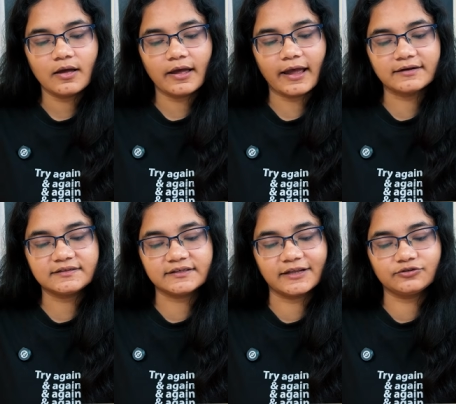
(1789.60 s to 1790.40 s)
and
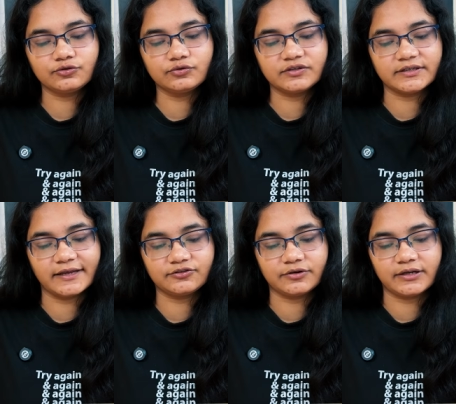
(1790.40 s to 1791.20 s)
CH2,
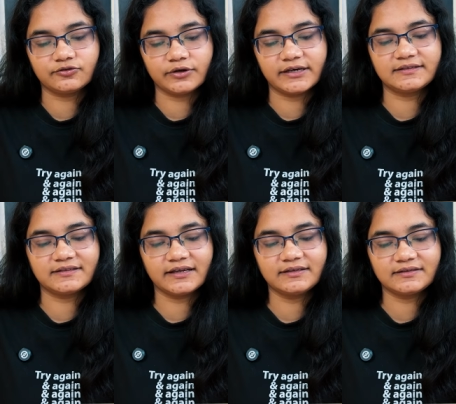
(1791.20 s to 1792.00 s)
CH3, so it is
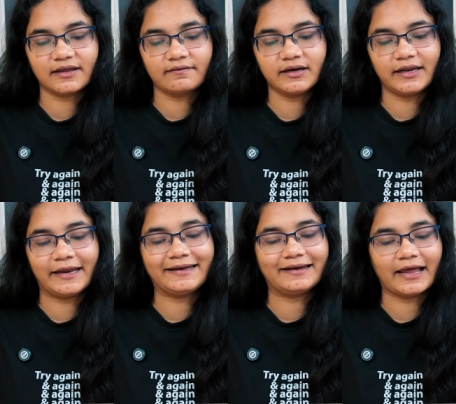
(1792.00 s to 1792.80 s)
6, 7,
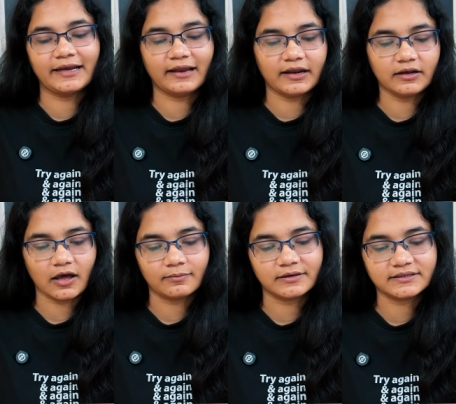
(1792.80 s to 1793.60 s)
8, 9. 9
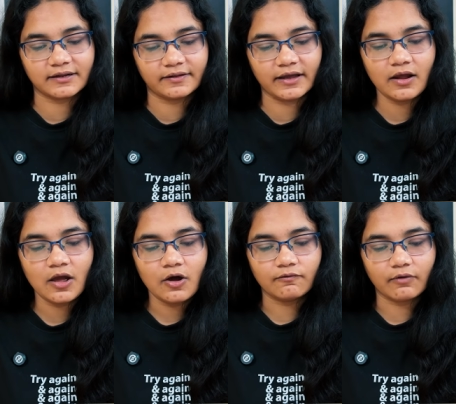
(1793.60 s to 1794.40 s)
carbons are there.
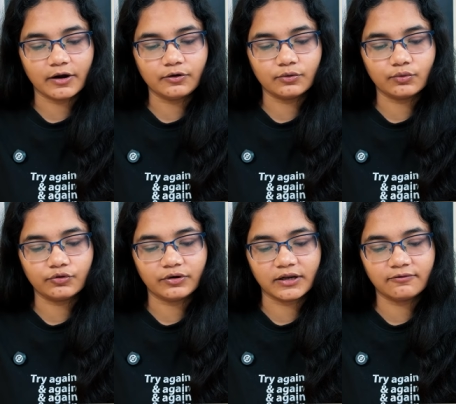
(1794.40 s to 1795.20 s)
1, 2,
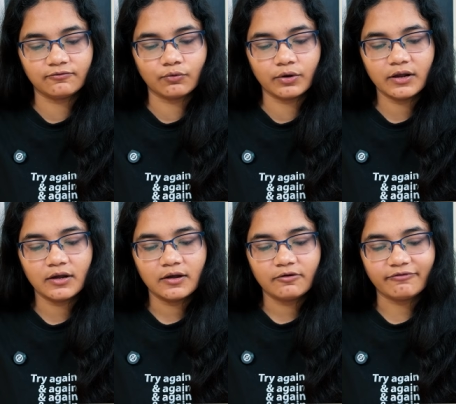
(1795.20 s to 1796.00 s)
3, 4,
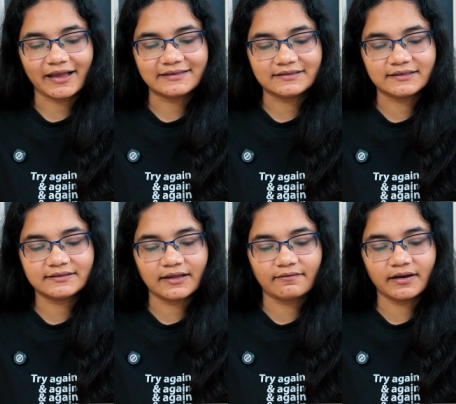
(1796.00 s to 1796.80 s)
5, 6,
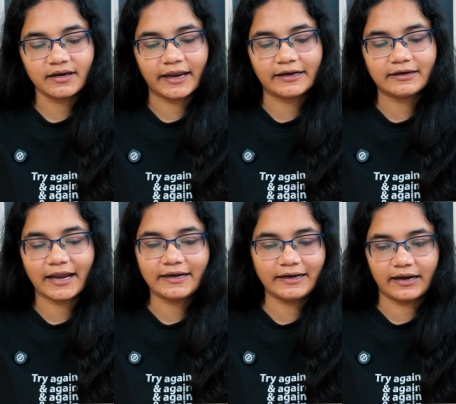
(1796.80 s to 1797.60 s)
7, 8,
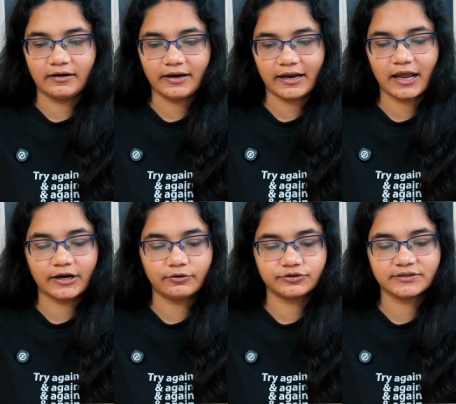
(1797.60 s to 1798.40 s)
9, 10. 10
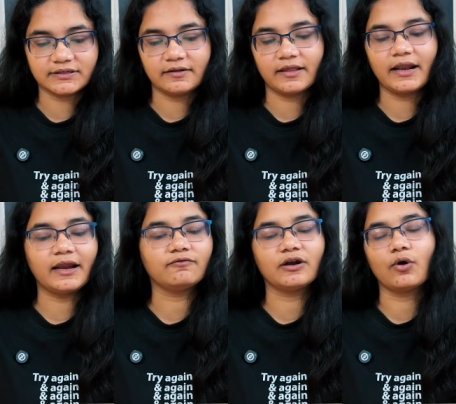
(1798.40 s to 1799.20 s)
hydrogens are there
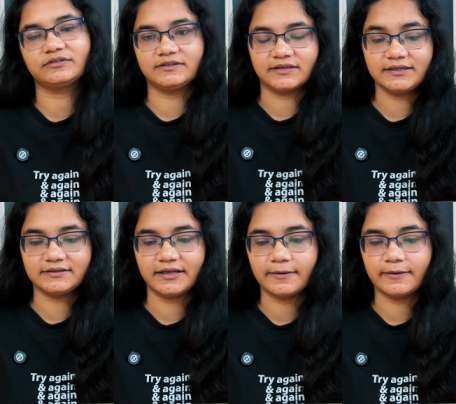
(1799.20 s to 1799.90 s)
and 1 oxygen is there.